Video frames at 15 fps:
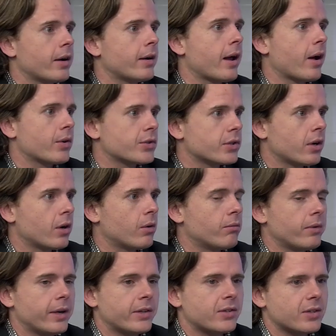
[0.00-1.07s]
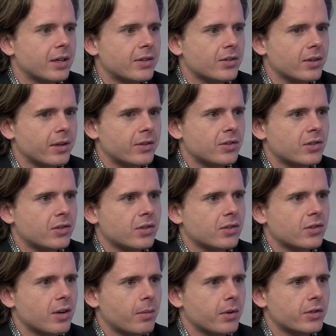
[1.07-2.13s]
right now, so it's it's it's
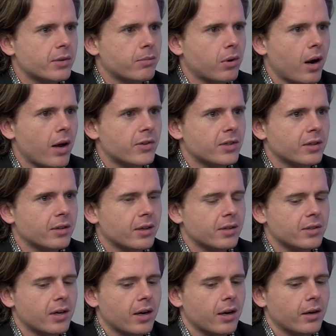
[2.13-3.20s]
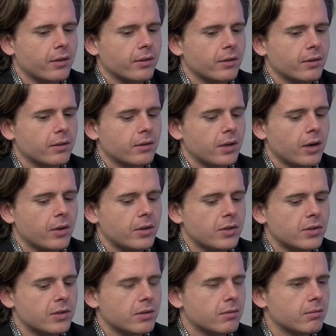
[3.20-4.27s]
somewhat surprising that uh, you know
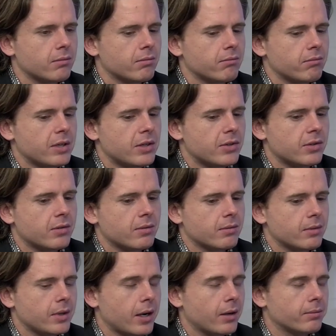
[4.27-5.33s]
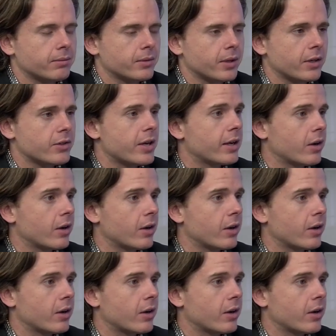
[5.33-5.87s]
he's he's you know going to